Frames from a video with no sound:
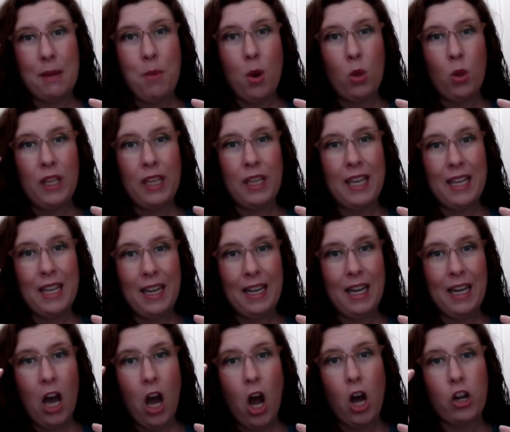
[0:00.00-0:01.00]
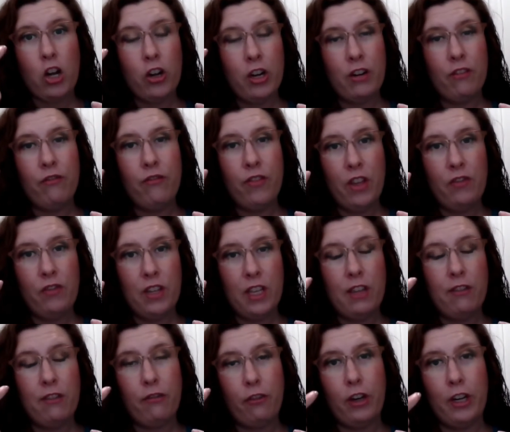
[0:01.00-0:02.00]
I'm only getting one hundred fifty
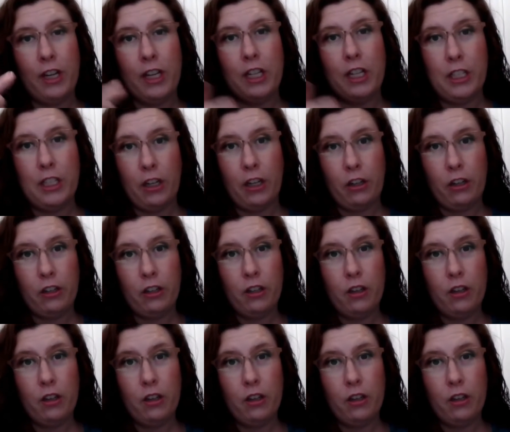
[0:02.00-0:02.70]
free and clear.